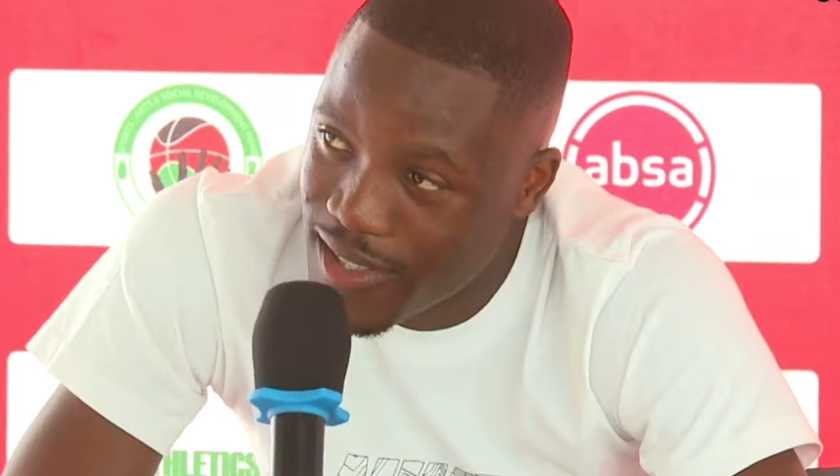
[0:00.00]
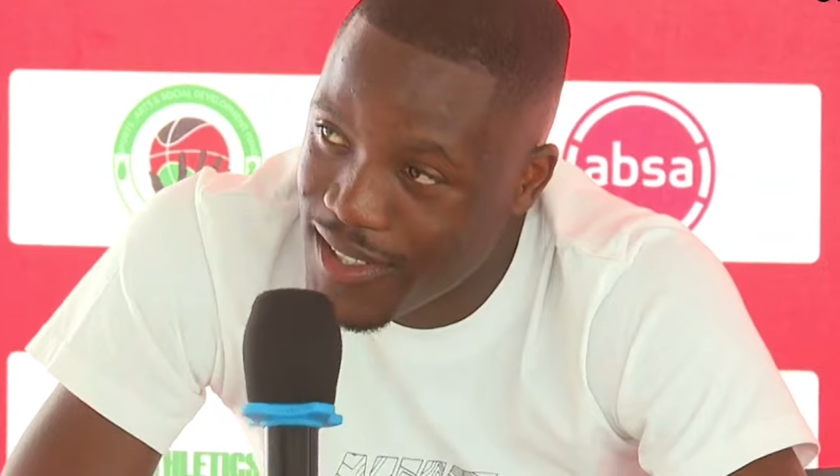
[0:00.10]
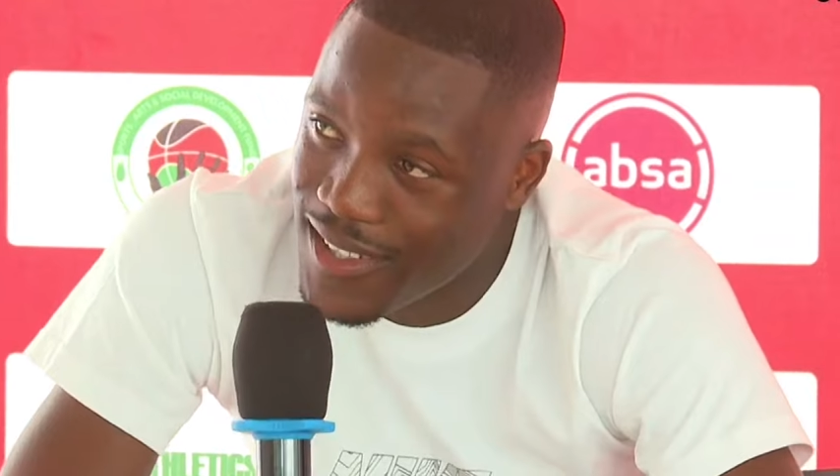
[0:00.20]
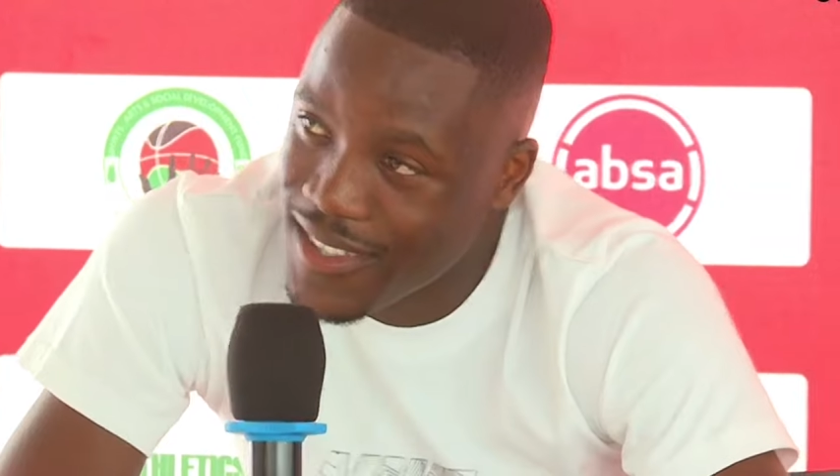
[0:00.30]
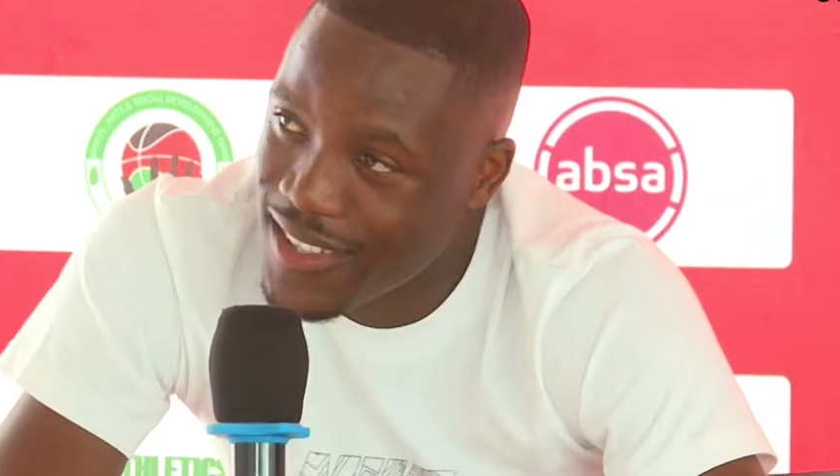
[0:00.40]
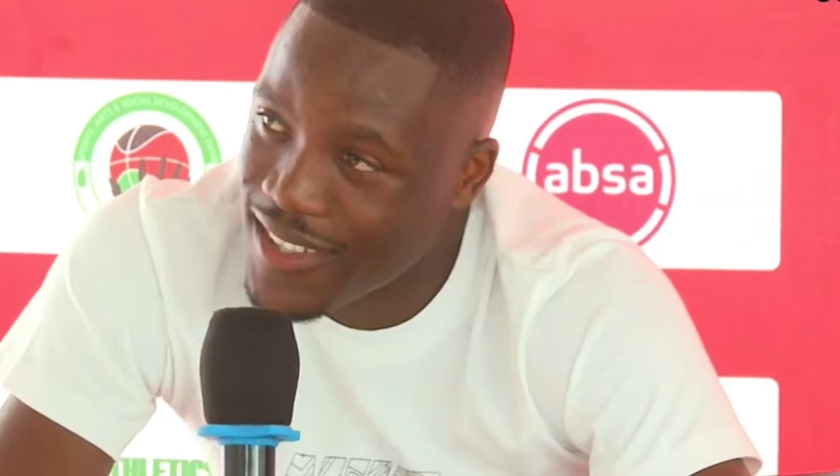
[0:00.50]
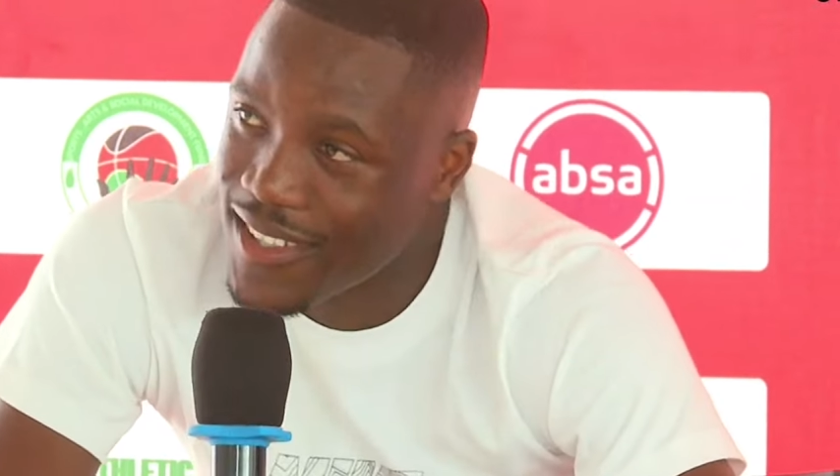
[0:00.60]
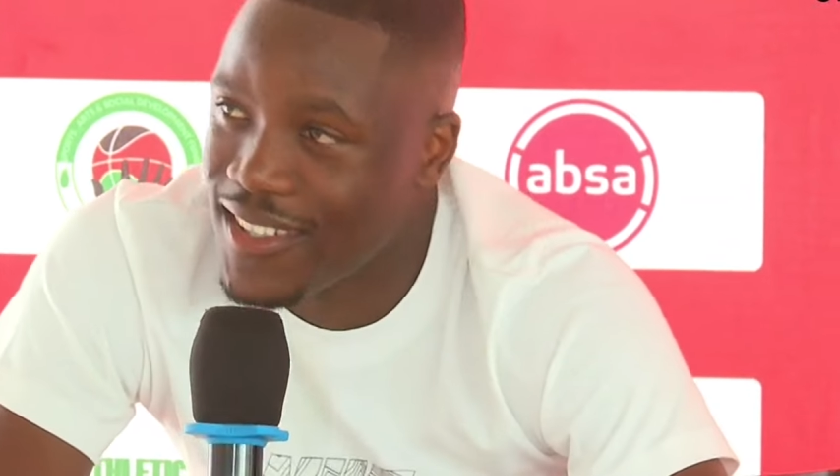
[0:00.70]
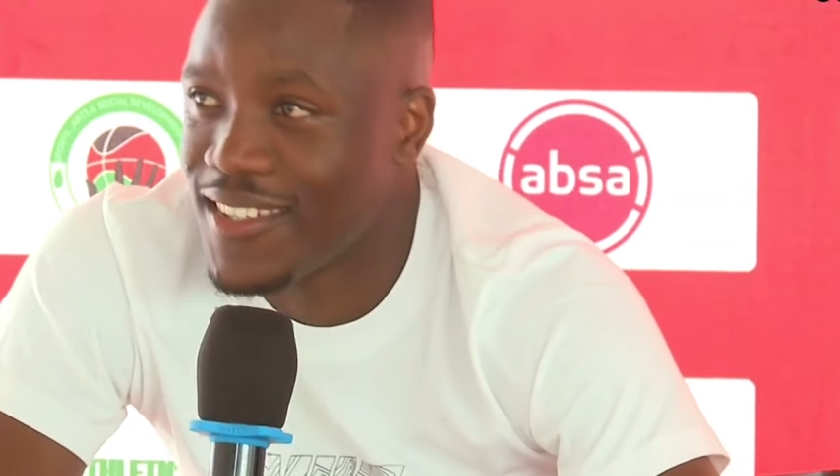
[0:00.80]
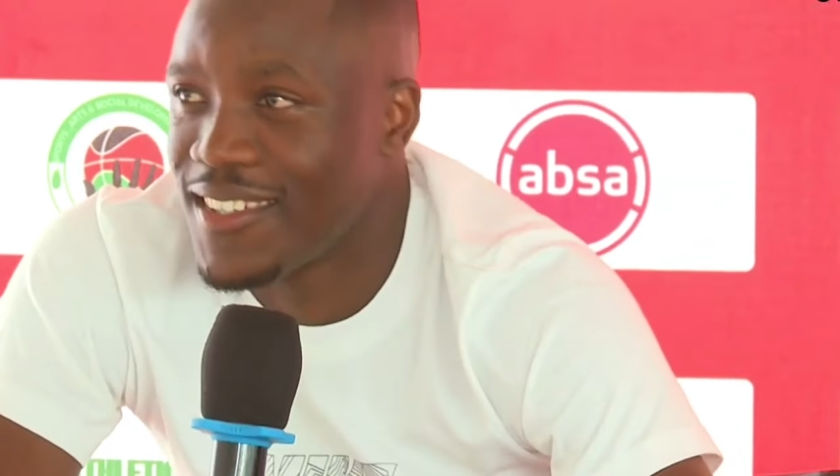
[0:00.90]
are also
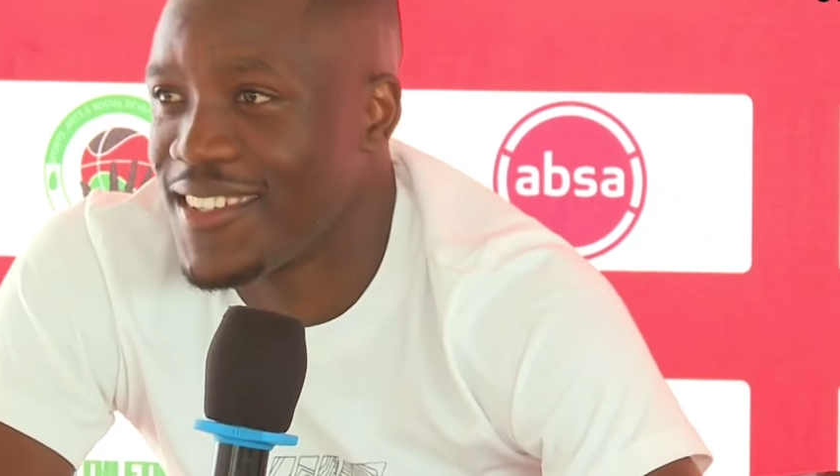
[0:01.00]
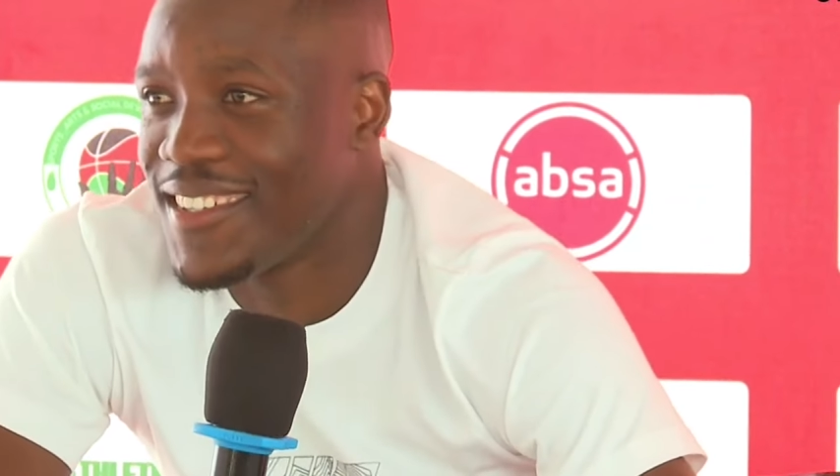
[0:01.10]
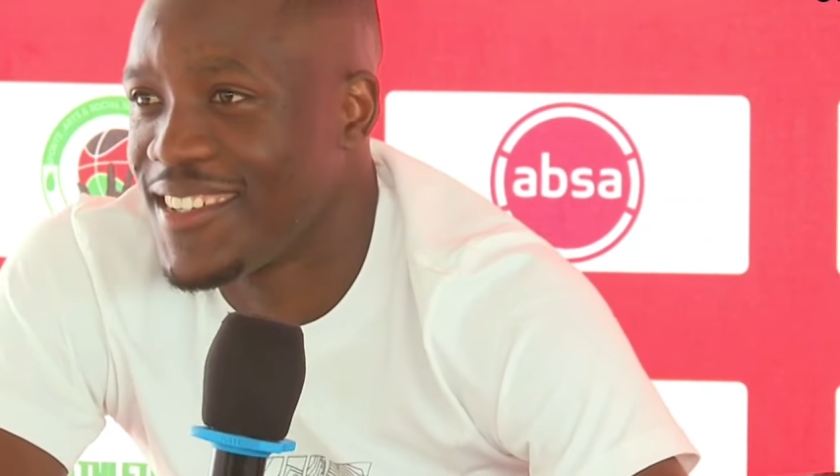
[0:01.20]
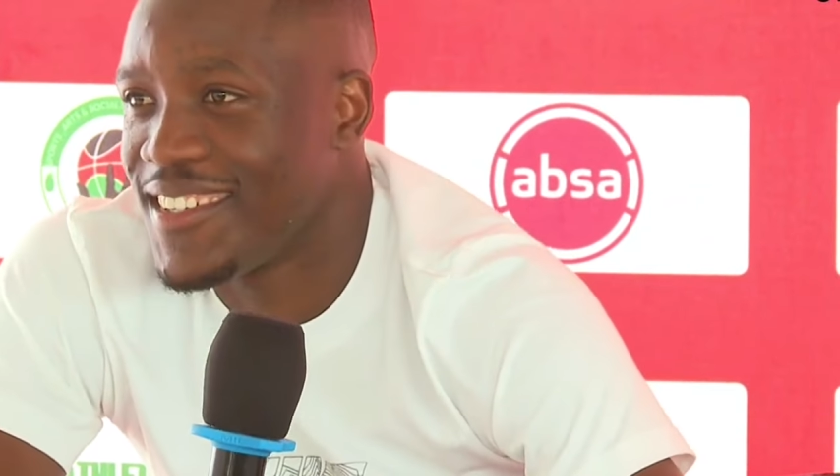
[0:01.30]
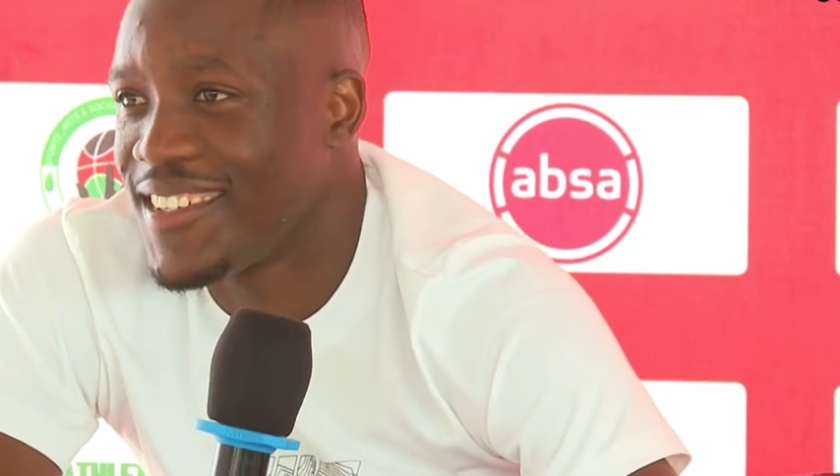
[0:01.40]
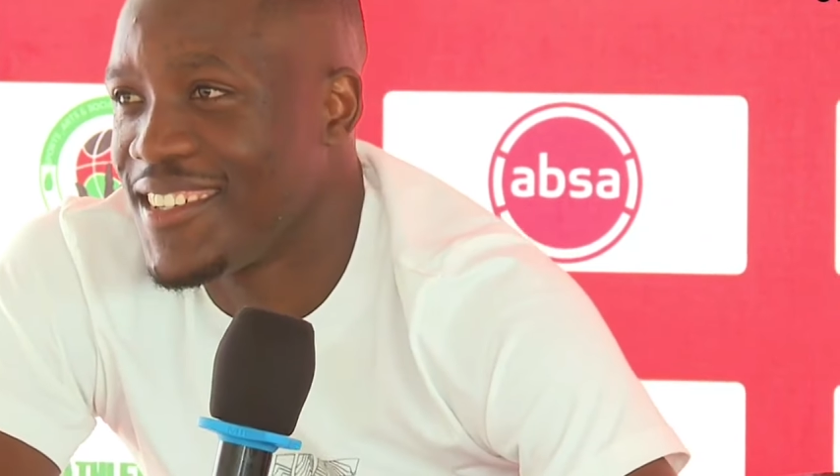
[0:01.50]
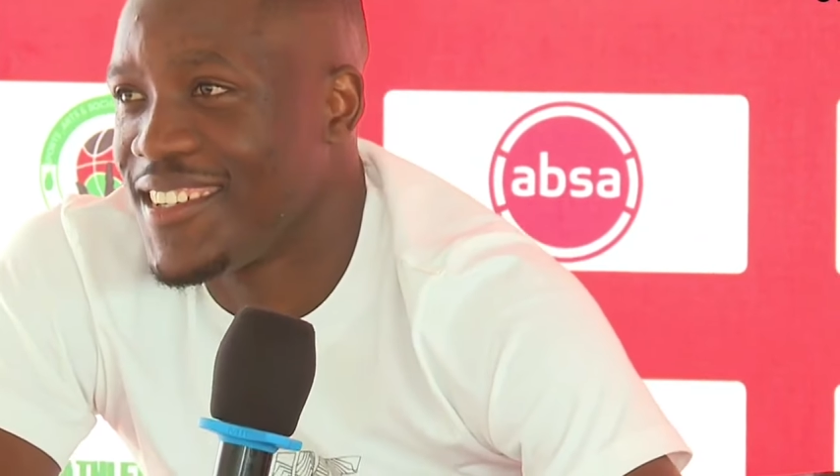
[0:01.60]
part of the roster.